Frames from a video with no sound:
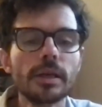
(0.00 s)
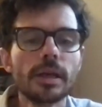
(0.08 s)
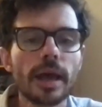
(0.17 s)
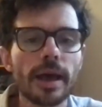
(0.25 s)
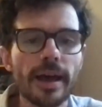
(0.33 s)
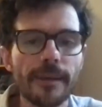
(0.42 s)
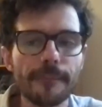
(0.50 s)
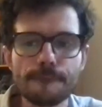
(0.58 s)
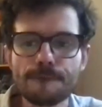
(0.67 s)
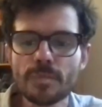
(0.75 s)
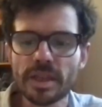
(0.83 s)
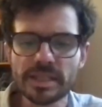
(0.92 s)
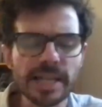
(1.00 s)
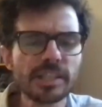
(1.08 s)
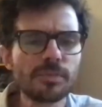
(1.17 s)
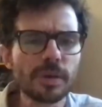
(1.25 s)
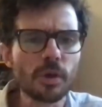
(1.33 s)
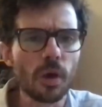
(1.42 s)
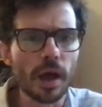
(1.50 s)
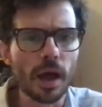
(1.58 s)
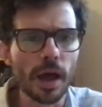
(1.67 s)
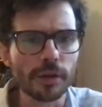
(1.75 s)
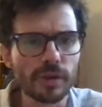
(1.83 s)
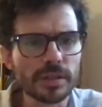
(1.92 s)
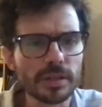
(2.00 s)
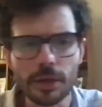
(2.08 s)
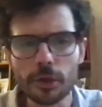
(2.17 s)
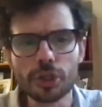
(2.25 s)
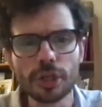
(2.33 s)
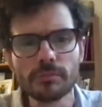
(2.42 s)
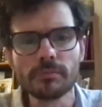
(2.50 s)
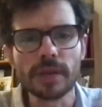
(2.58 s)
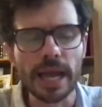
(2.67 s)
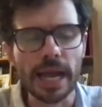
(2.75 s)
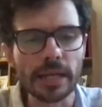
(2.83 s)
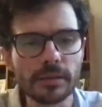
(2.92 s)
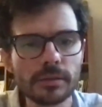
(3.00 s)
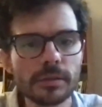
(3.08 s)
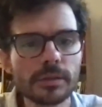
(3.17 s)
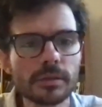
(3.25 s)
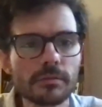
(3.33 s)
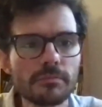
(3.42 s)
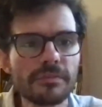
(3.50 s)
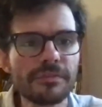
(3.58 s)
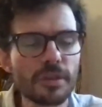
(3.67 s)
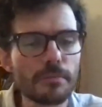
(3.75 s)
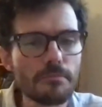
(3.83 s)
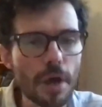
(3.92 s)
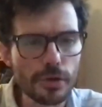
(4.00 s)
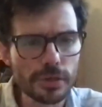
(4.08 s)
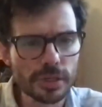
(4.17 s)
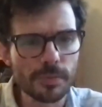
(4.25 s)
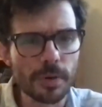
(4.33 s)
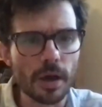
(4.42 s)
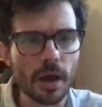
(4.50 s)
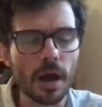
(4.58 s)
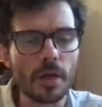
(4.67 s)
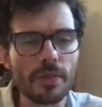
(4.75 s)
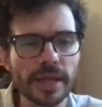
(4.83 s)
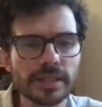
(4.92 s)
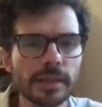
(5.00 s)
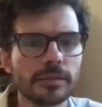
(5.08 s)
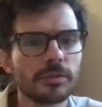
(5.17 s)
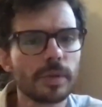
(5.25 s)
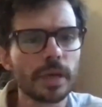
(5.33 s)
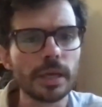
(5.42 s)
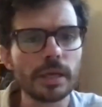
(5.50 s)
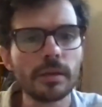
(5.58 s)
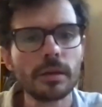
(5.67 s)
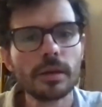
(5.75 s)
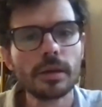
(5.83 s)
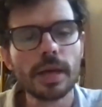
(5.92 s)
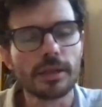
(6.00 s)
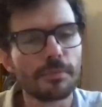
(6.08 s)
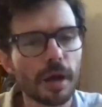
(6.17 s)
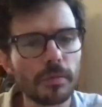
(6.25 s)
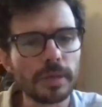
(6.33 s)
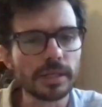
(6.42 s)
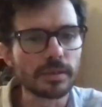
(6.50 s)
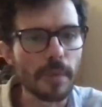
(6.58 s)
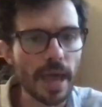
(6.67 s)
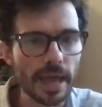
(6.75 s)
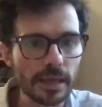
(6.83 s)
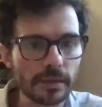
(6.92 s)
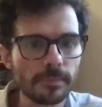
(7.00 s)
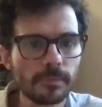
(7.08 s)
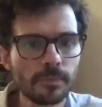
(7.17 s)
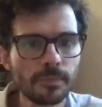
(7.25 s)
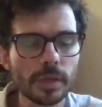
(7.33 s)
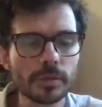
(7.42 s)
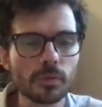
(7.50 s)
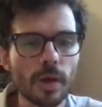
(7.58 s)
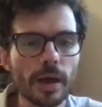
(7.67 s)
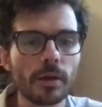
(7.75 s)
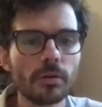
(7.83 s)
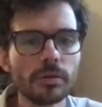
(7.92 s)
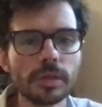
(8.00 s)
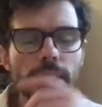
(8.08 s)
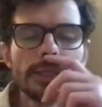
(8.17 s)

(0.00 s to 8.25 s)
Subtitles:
They tend to be quite high resolution, and for the most part, they tend to be in the public domain as well.